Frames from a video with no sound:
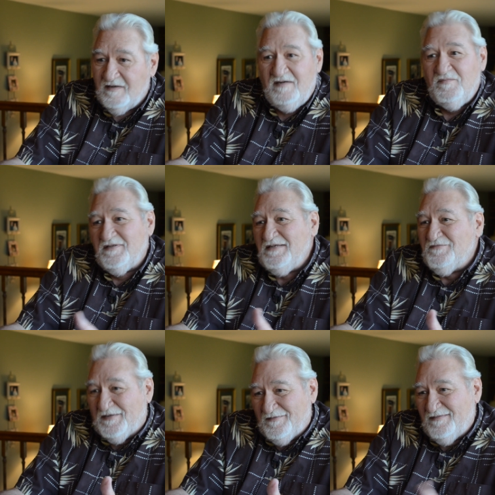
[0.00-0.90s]
and I believed
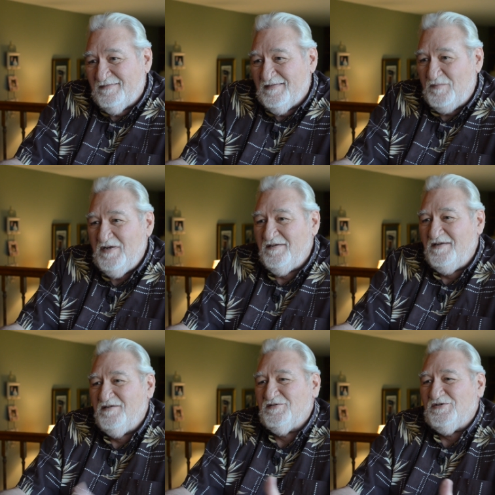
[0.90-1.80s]
it. I'm 18
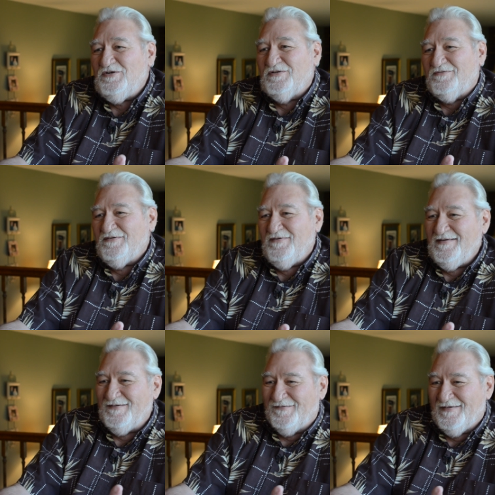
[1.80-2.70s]
years old, what do I
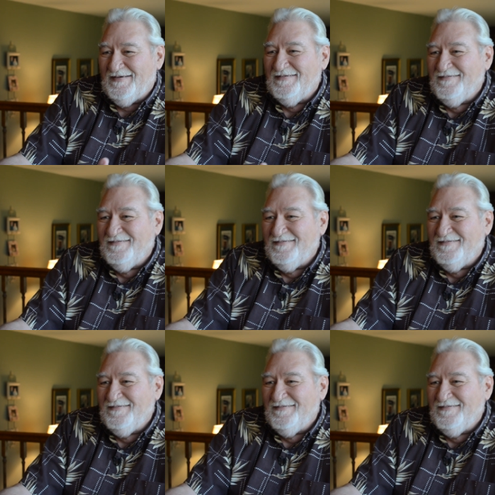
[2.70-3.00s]
know, right?